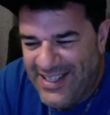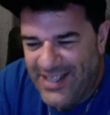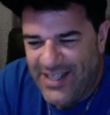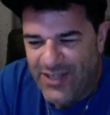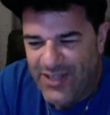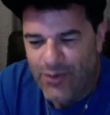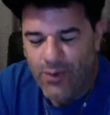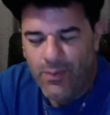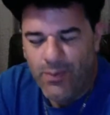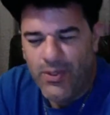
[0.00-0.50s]

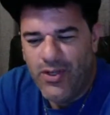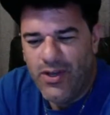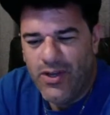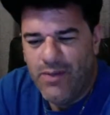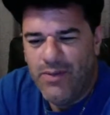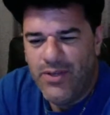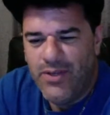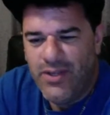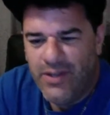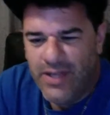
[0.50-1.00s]
Norma,
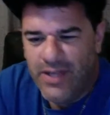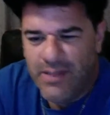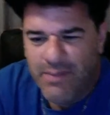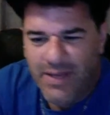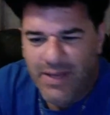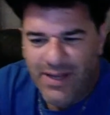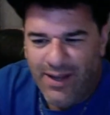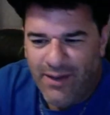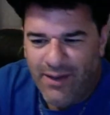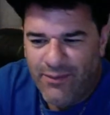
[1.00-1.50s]
you give
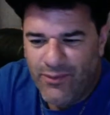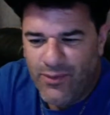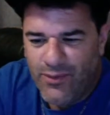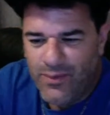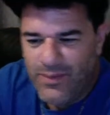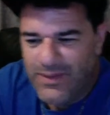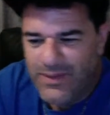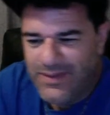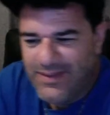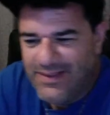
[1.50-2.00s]
me love,
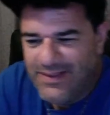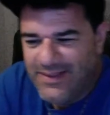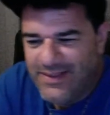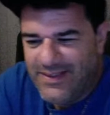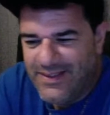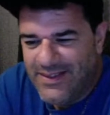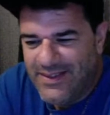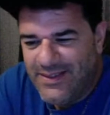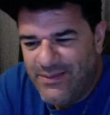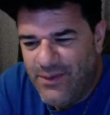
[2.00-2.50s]
Norma.
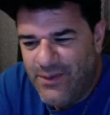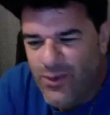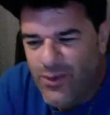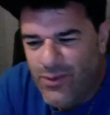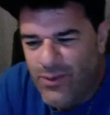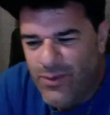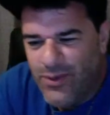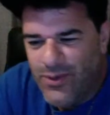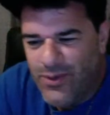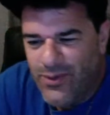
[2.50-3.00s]
Real
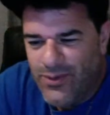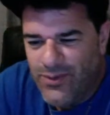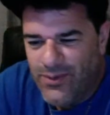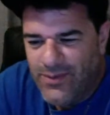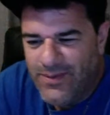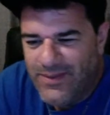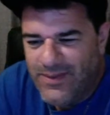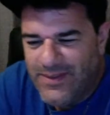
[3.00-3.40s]
cool, real cool.